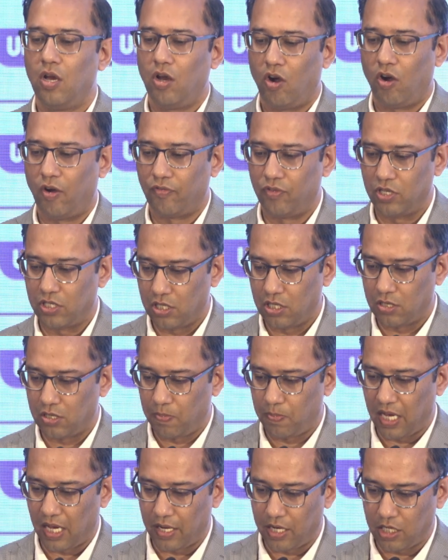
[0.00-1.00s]
of this is
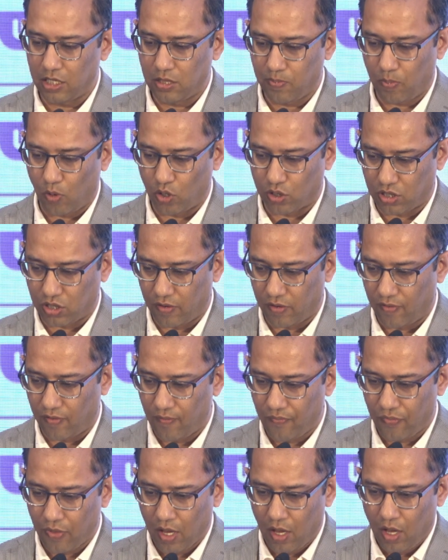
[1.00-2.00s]
PRA is positive.
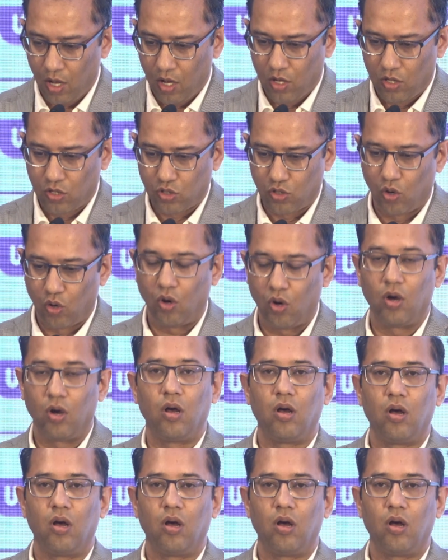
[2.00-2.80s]
So